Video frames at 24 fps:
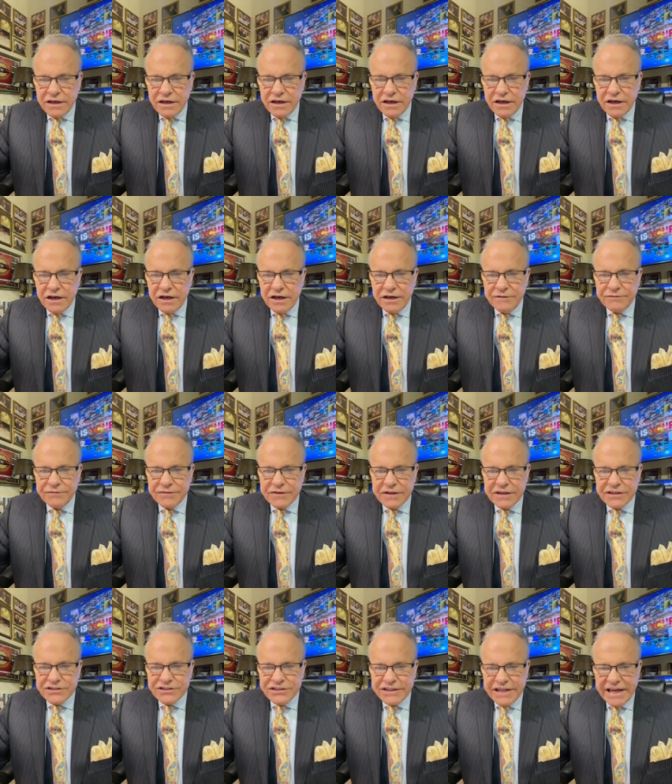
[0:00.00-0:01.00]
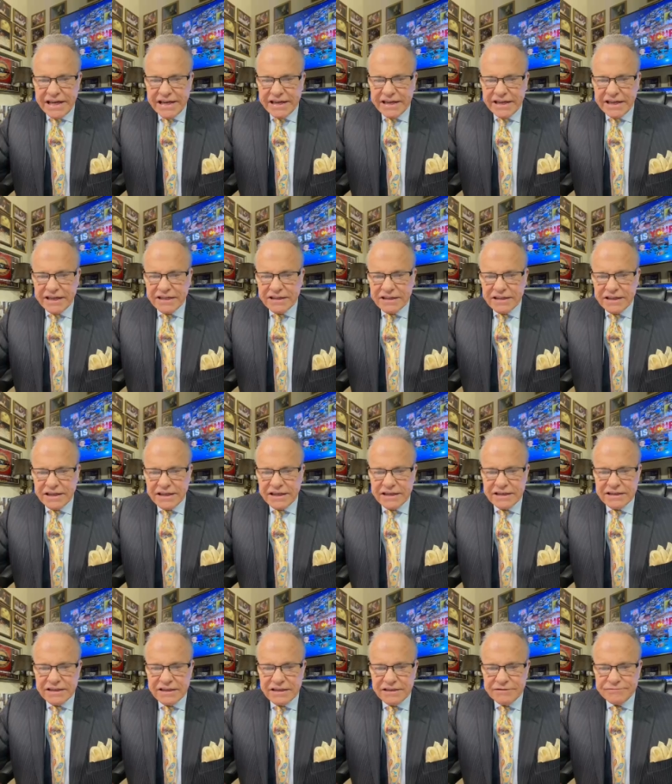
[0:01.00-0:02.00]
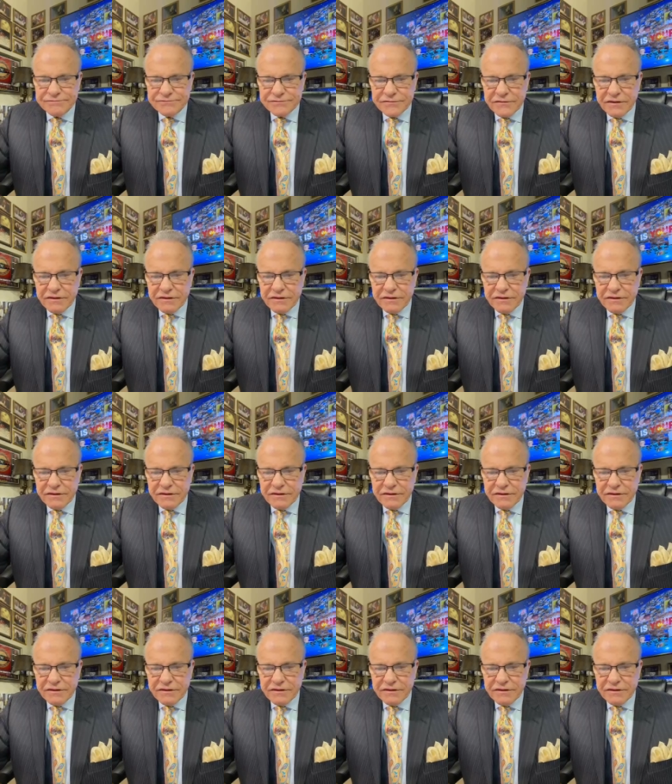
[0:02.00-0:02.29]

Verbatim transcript: Uh, there's Danny and um,